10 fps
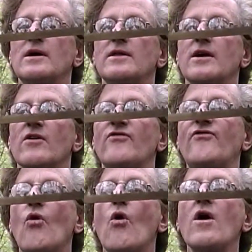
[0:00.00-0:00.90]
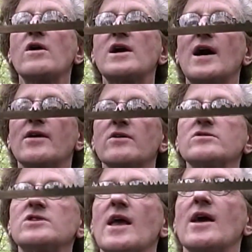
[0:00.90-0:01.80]
There are 4
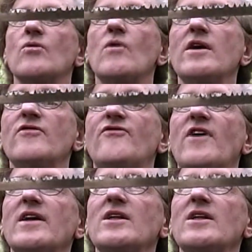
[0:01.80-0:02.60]
cutters and 1 funny